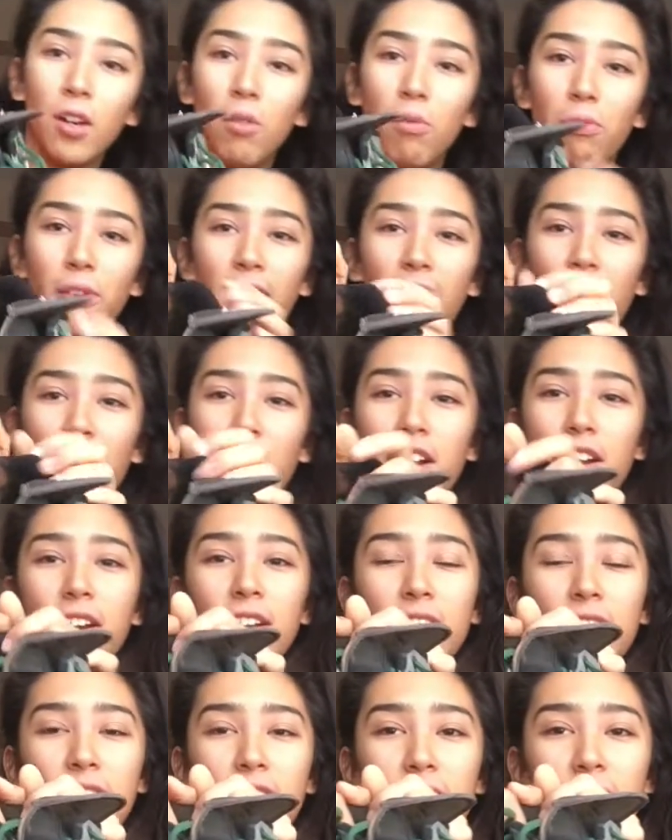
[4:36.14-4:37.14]

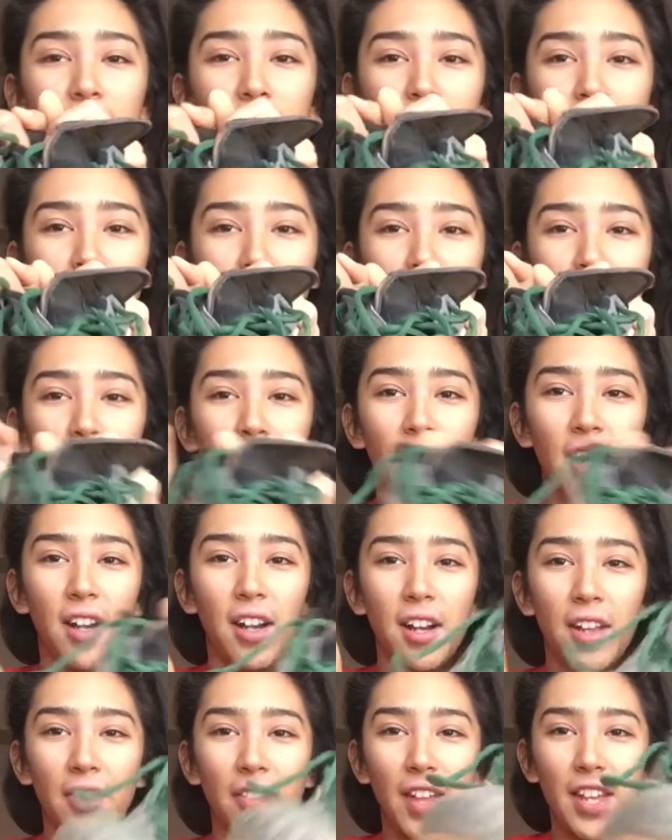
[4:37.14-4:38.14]
Ringor,
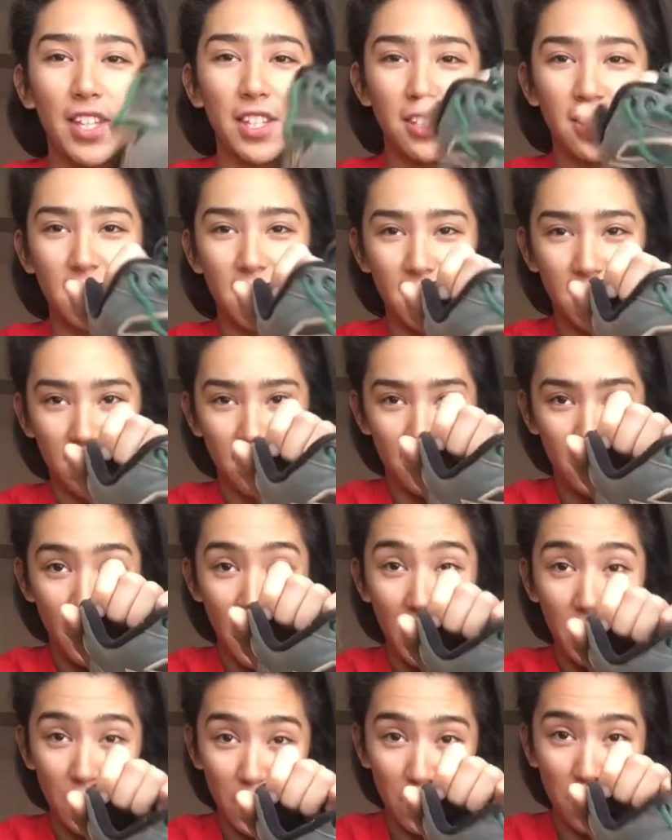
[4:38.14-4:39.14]
they
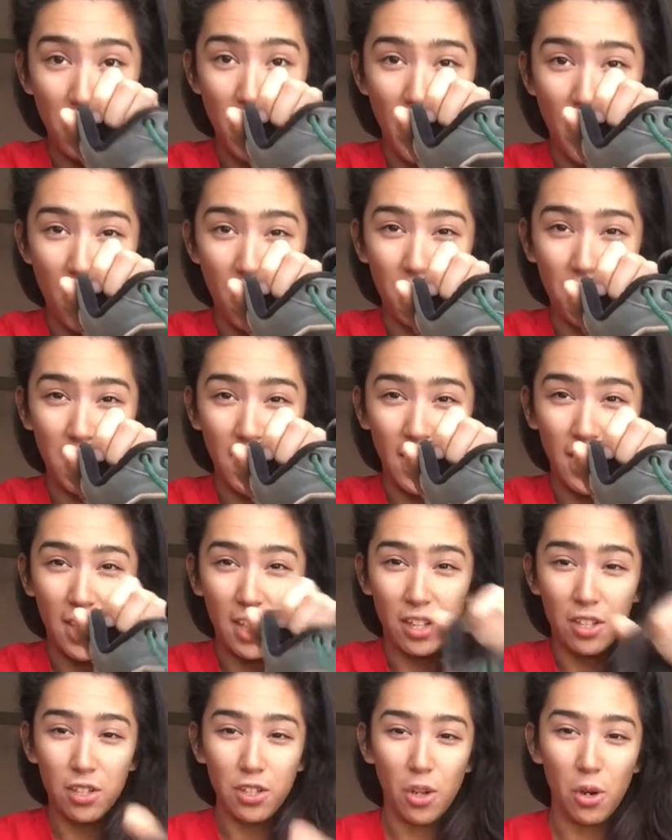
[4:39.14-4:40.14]
do have
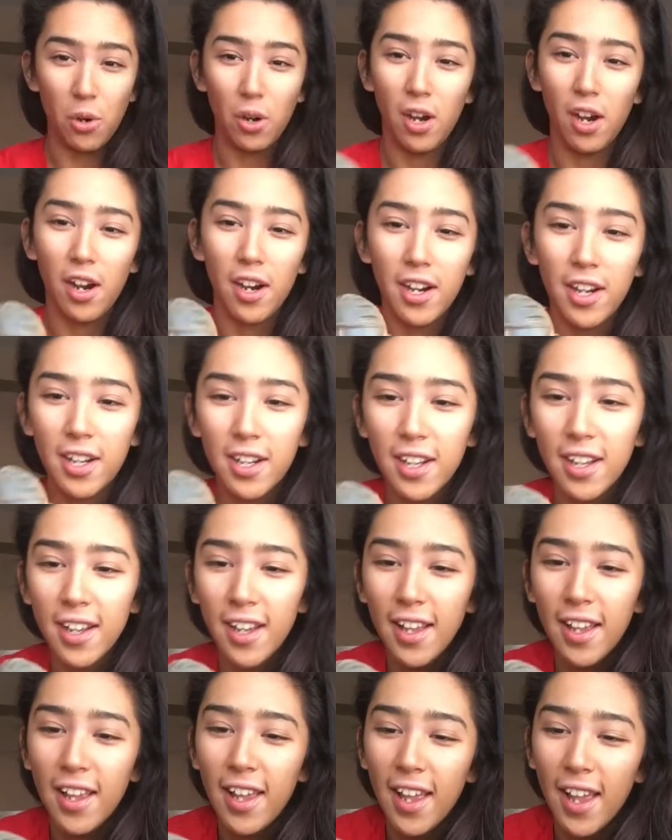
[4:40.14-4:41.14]
the toe guard,
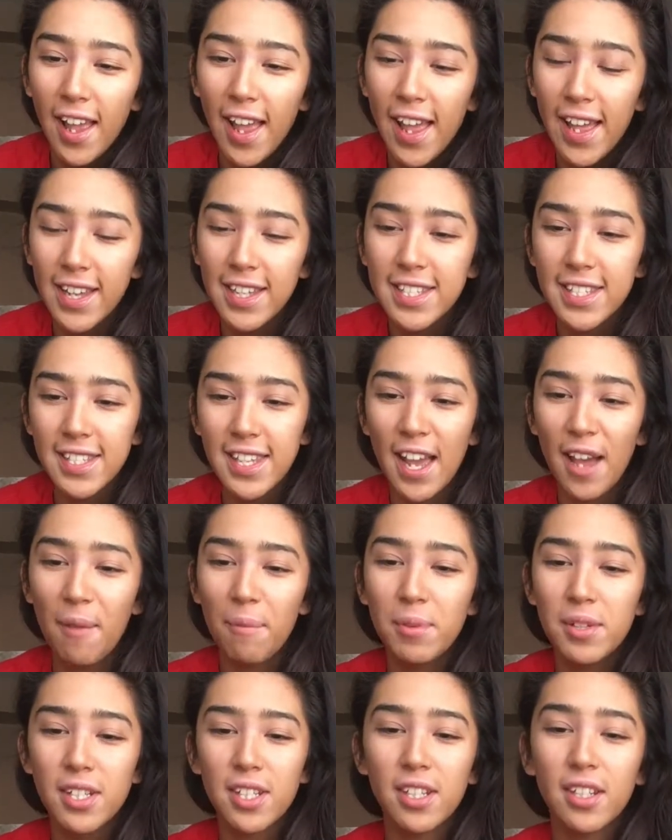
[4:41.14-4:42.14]

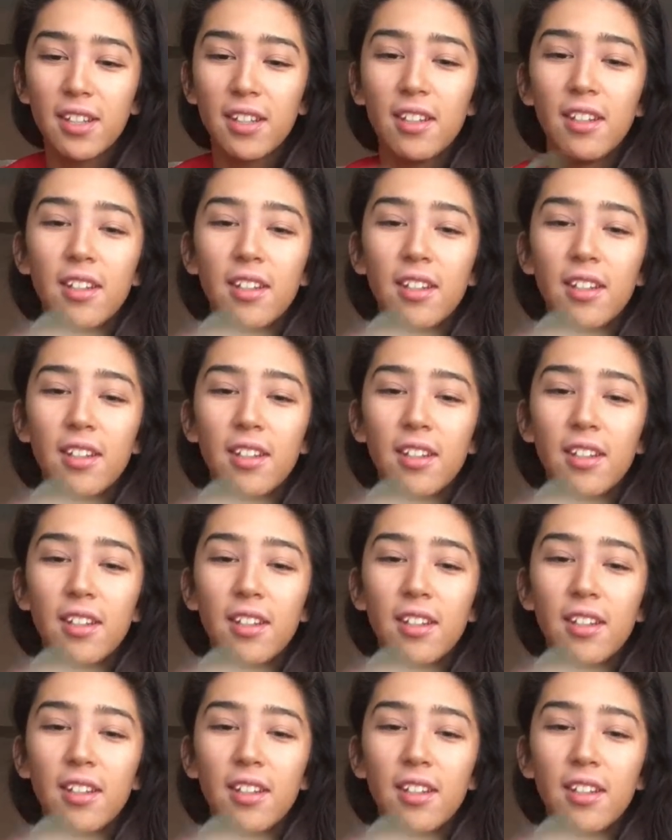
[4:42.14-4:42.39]
except